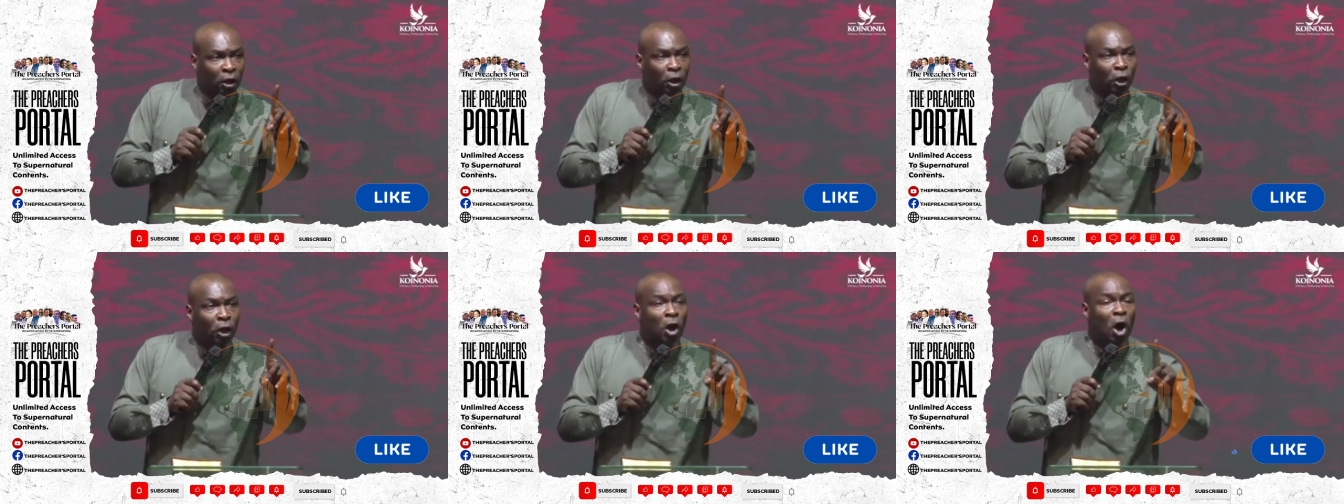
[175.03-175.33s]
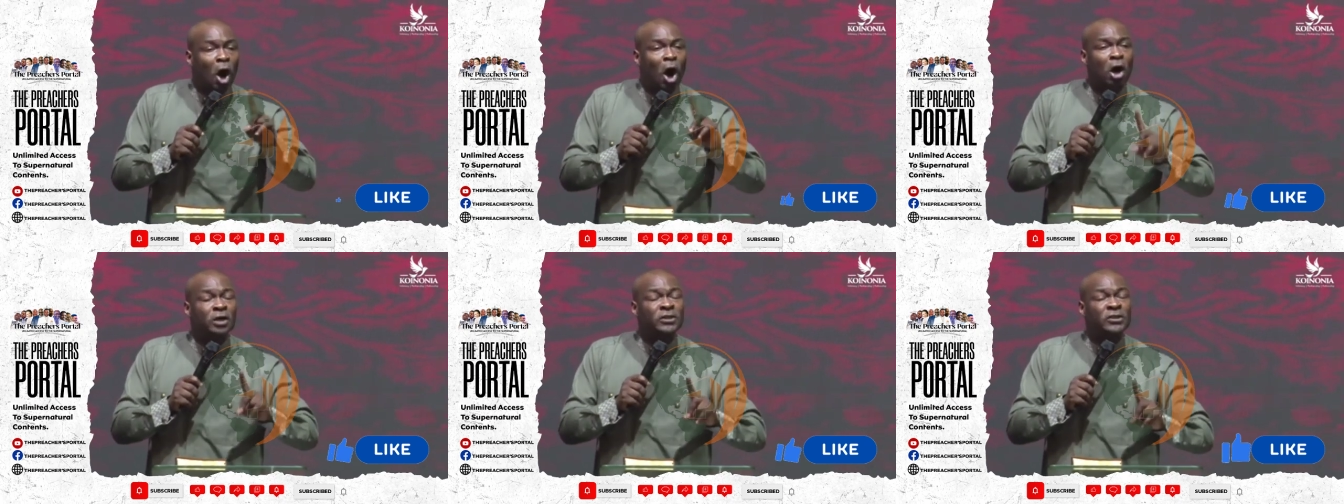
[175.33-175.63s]

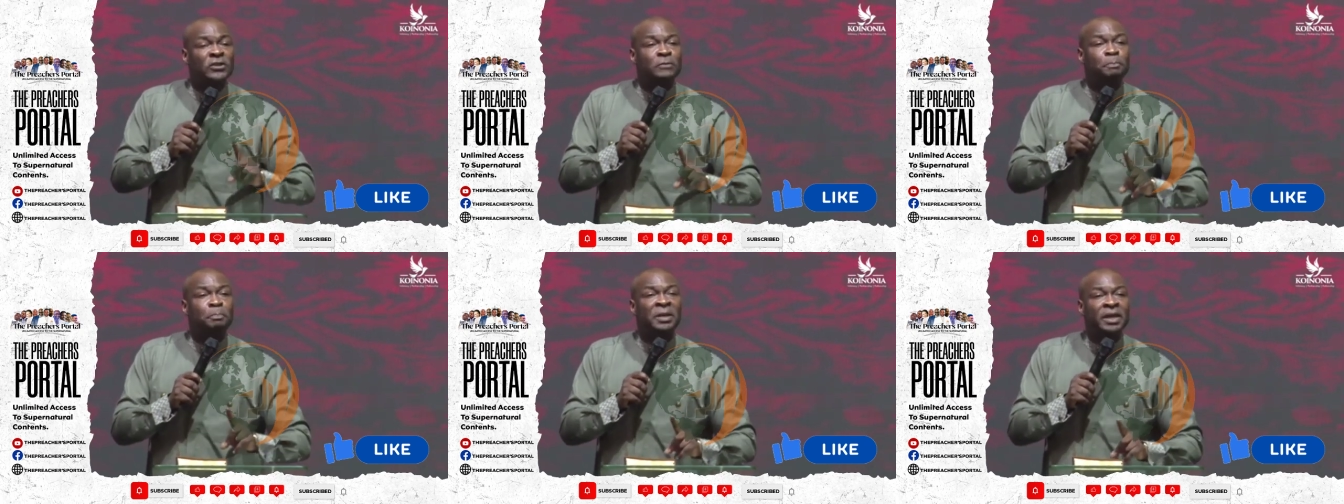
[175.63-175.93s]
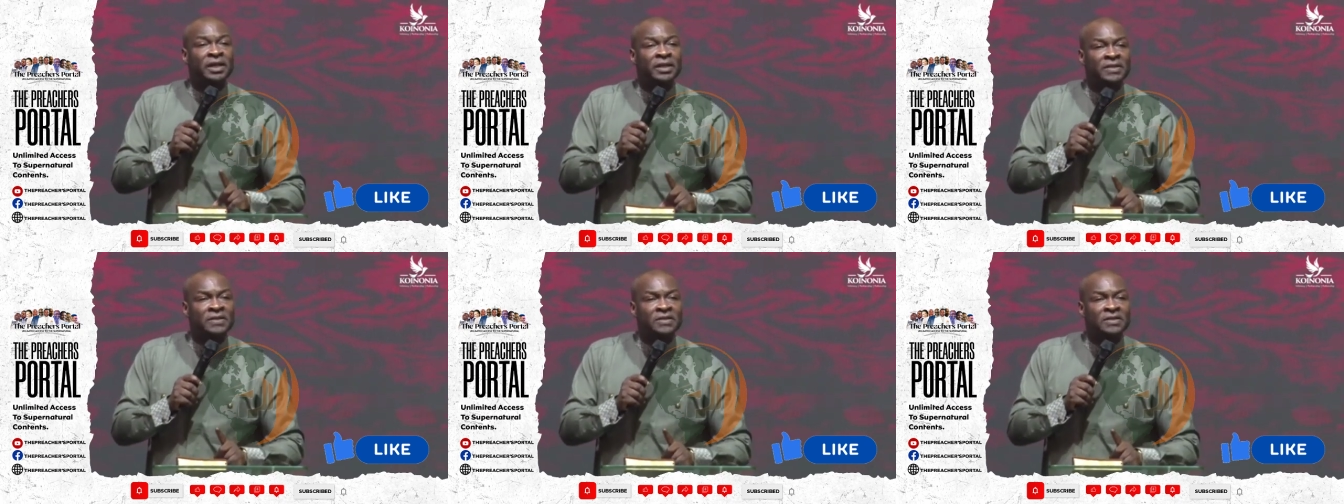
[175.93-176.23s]
God
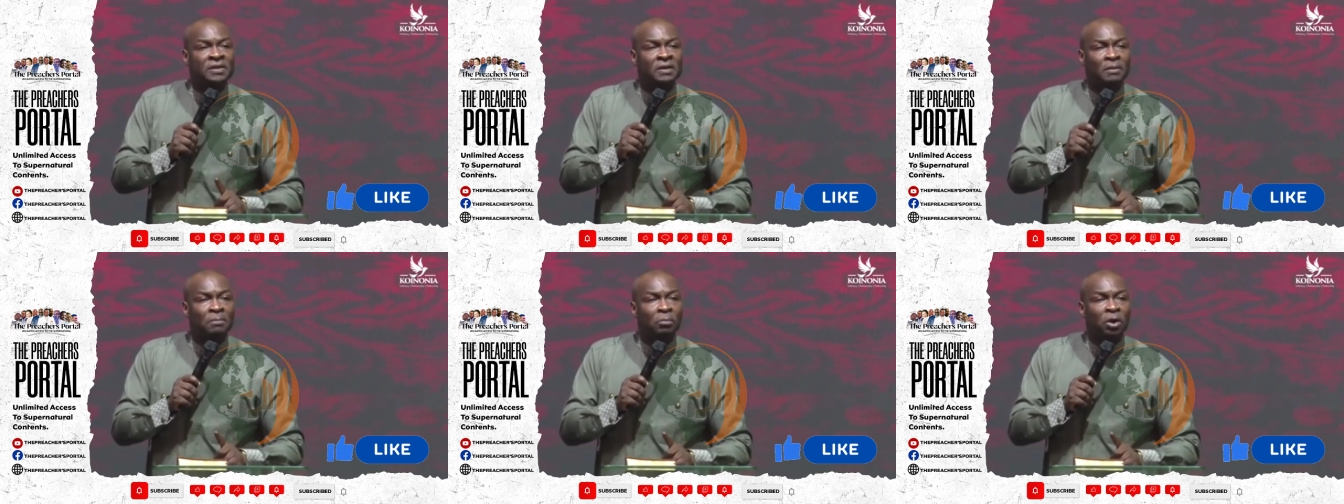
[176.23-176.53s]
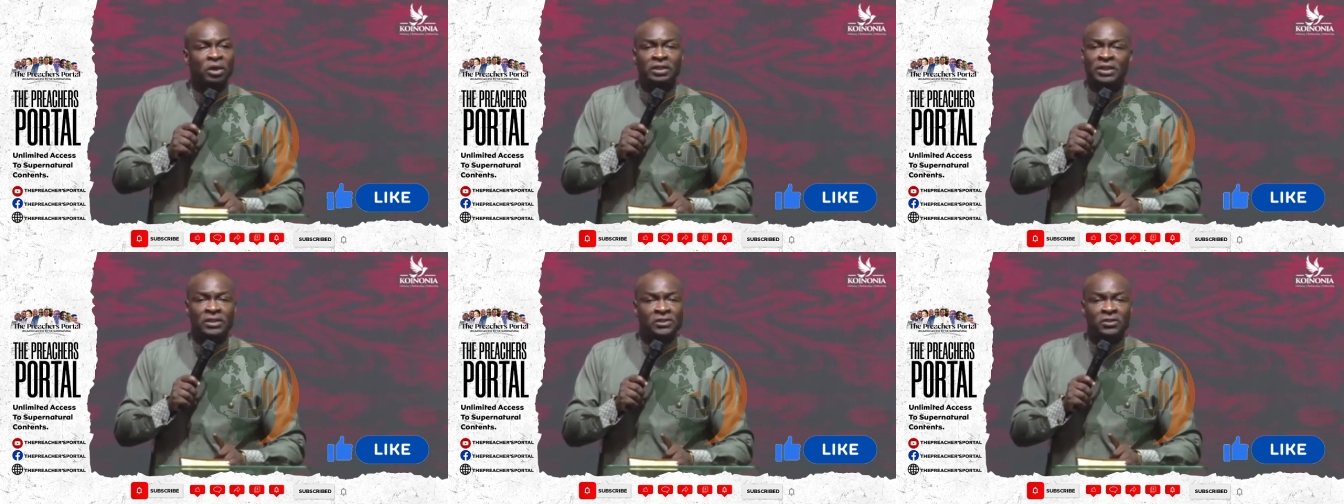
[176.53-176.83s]
speaks,
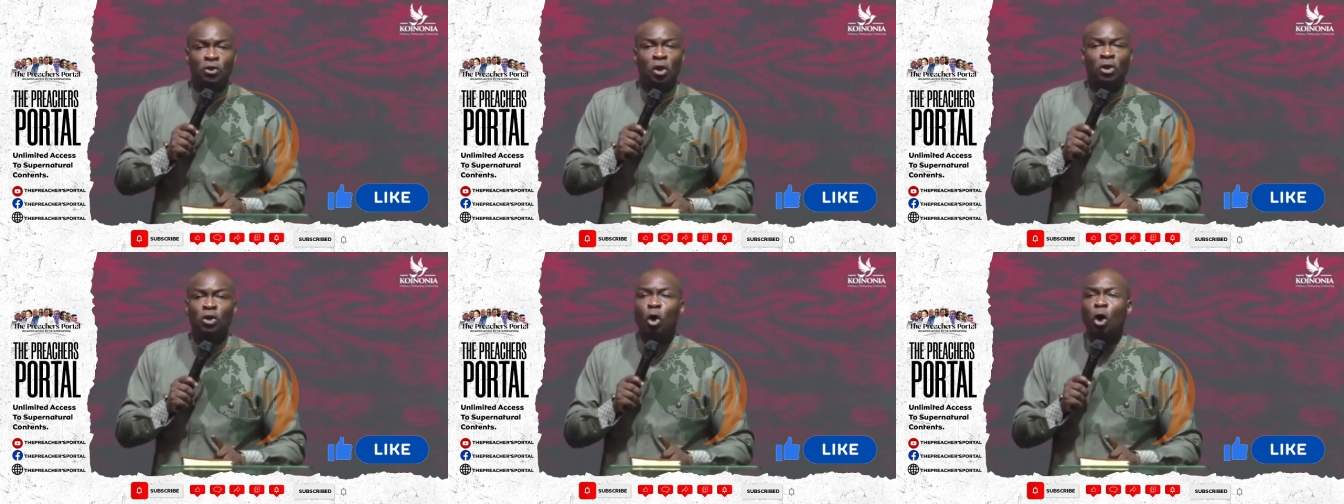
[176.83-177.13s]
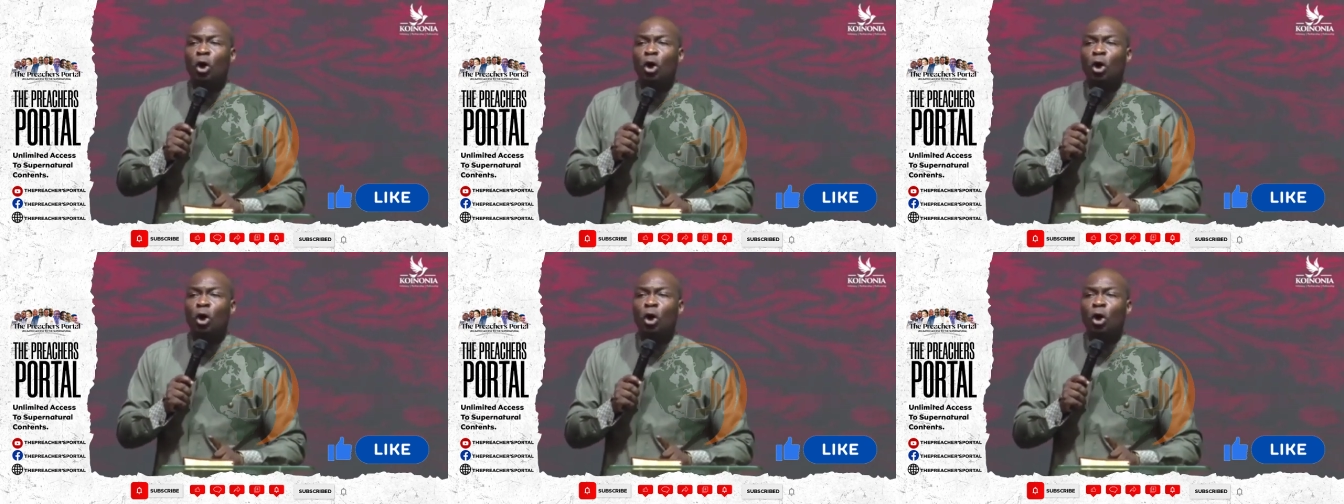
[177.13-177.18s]
but he's not